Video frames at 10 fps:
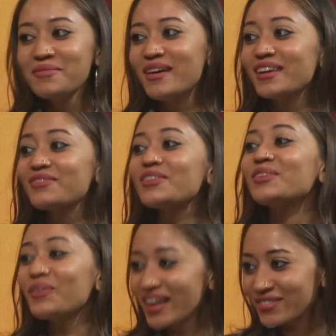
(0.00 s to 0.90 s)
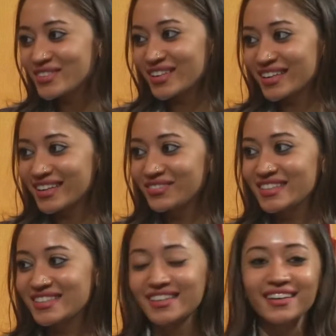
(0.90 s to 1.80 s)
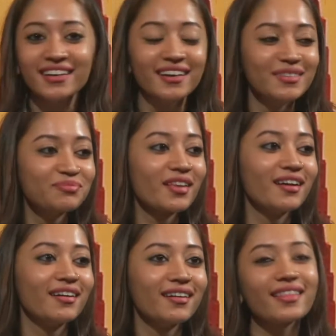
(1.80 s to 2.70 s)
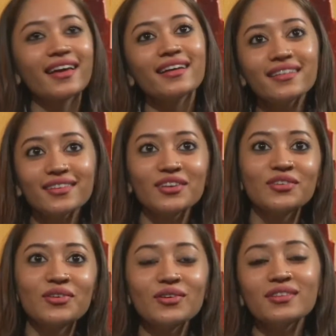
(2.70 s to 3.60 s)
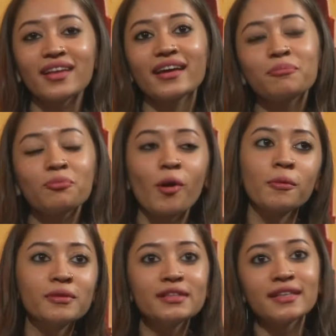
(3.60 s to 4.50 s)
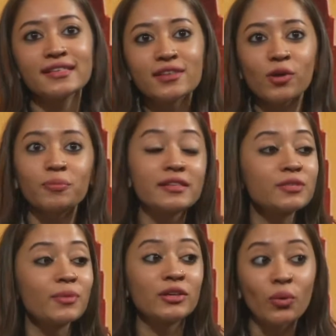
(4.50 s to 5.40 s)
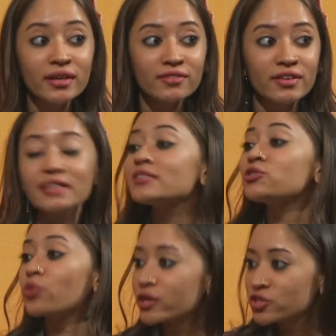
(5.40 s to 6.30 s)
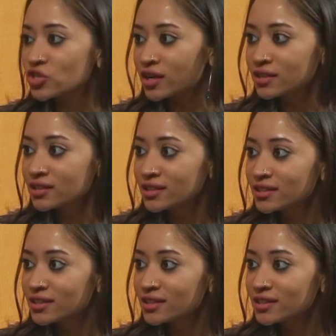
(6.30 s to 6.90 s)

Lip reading: But if you don't have a Schengen visa, then probably test out places where you don't need visas. Georgia,